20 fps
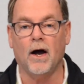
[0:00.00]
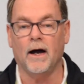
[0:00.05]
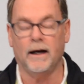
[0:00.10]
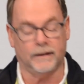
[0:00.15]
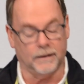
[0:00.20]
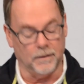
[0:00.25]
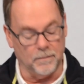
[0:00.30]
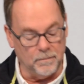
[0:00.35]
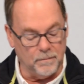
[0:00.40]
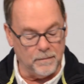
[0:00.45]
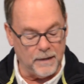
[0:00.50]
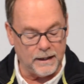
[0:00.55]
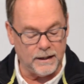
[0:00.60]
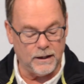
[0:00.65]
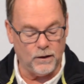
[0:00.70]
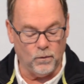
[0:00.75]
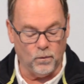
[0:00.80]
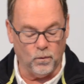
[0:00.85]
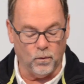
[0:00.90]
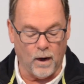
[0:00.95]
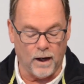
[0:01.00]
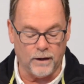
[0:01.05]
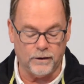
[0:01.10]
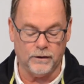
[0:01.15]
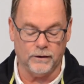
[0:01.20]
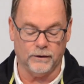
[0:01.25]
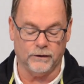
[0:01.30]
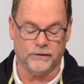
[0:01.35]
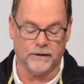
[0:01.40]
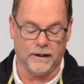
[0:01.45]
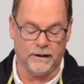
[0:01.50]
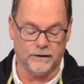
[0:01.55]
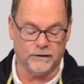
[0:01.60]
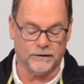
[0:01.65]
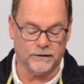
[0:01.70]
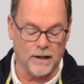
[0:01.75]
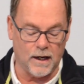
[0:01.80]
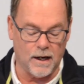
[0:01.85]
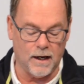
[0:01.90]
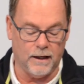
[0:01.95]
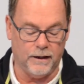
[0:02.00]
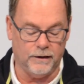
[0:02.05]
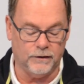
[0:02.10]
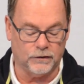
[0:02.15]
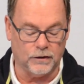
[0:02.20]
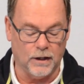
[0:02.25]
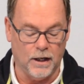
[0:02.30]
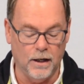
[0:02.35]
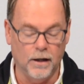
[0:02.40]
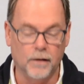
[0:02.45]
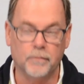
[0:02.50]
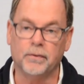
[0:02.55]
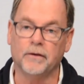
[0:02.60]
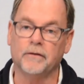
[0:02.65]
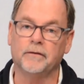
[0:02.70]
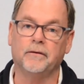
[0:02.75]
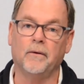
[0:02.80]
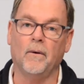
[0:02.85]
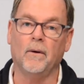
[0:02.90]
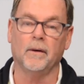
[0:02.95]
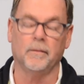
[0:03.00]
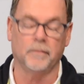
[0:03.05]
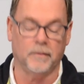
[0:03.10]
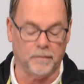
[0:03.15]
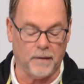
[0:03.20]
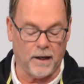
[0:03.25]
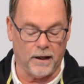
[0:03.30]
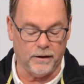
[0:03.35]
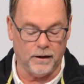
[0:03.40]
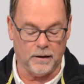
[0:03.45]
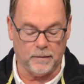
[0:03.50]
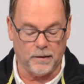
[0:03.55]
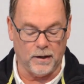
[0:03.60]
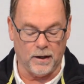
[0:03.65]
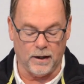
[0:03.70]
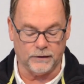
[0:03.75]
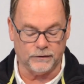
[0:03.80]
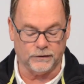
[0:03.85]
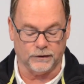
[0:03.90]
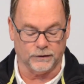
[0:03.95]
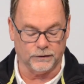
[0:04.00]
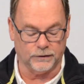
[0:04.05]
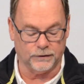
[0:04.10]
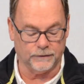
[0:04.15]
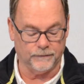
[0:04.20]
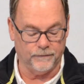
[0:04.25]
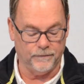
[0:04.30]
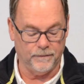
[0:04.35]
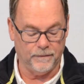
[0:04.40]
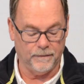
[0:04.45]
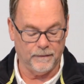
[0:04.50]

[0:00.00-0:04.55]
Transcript: at the many wonders and signs performed by the apostles.